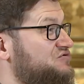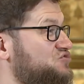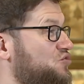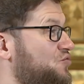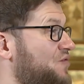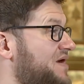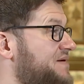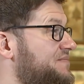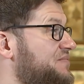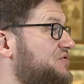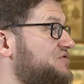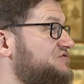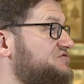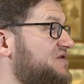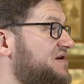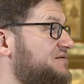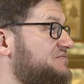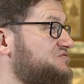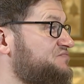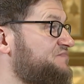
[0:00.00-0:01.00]
away because
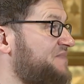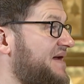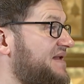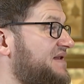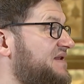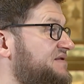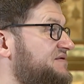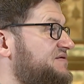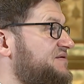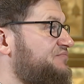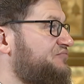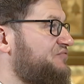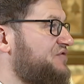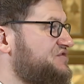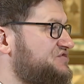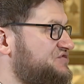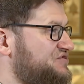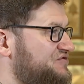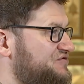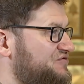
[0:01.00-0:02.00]
I was battling
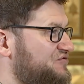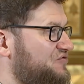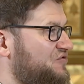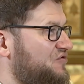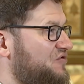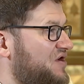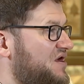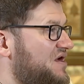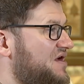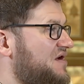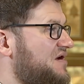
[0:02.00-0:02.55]
depression, or